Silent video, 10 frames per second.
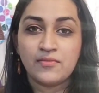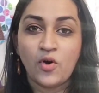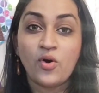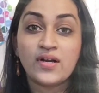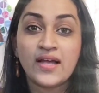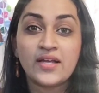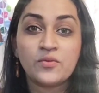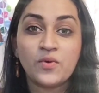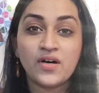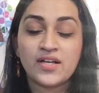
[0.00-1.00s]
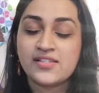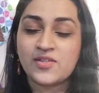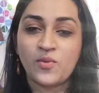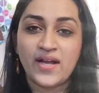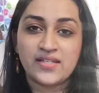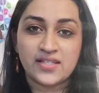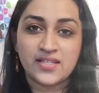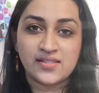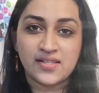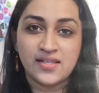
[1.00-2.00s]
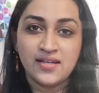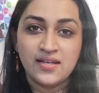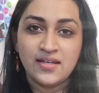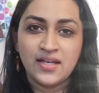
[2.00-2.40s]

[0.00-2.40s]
online work is quite easy.